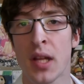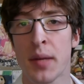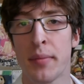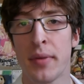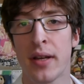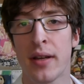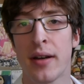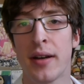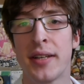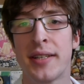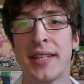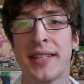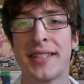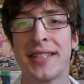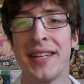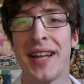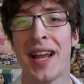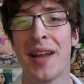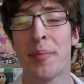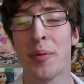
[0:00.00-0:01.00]
because
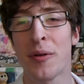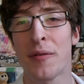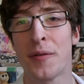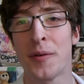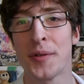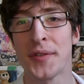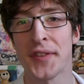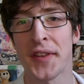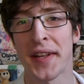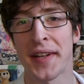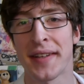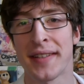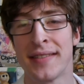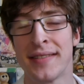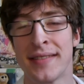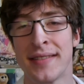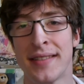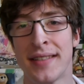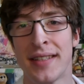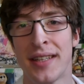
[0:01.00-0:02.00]
it's an April Fool's thing,
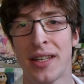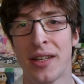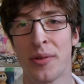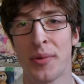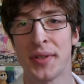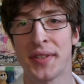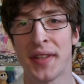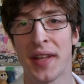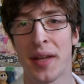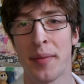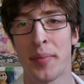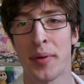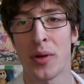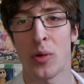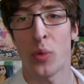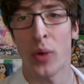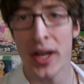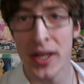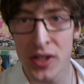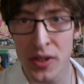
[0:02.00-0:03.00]
which they
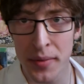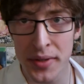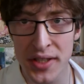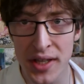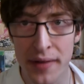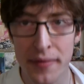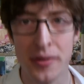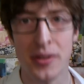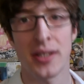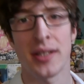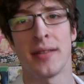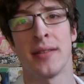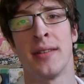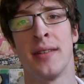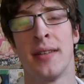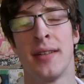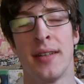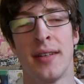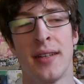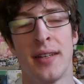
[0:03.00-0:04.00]
put way too much effort in,
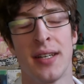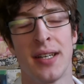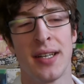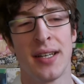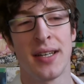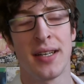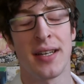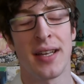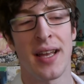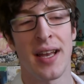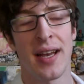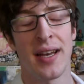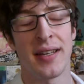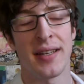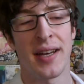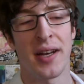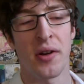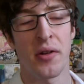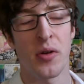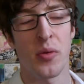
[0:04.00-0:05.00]

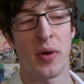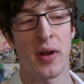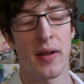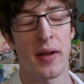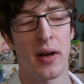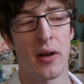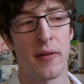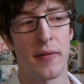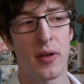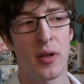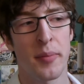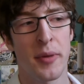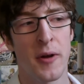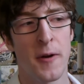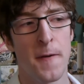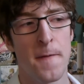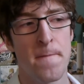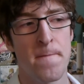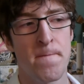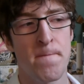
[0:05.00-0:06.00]
and I don't know how to feel
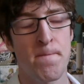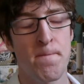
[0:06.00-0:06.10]
about it.